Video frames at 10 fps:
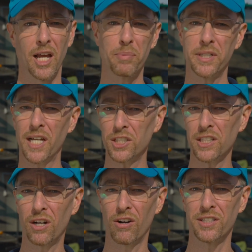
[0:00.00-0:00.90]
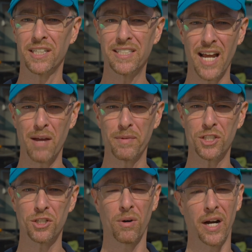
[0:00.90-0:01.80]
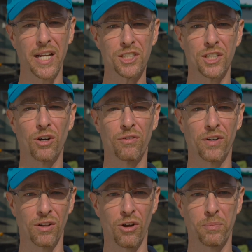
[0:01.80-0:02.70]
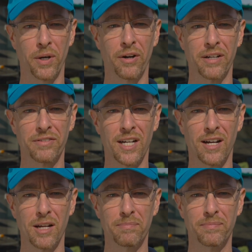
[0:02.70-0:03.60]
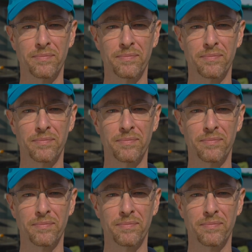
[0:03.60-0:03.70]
and potentially causing damage to our engine over a long period of time.